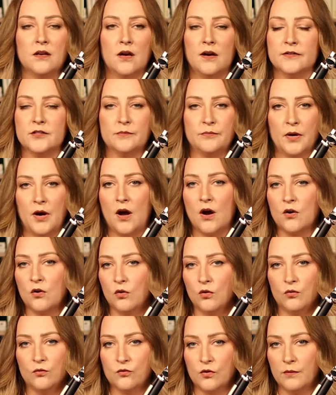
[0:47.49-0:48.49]
a
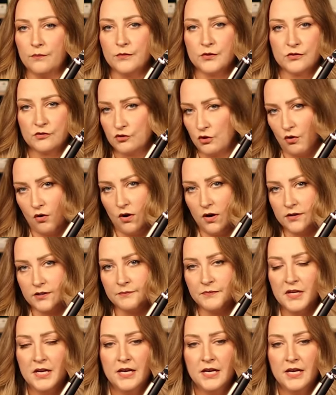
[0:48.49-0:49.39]
debacle from the start.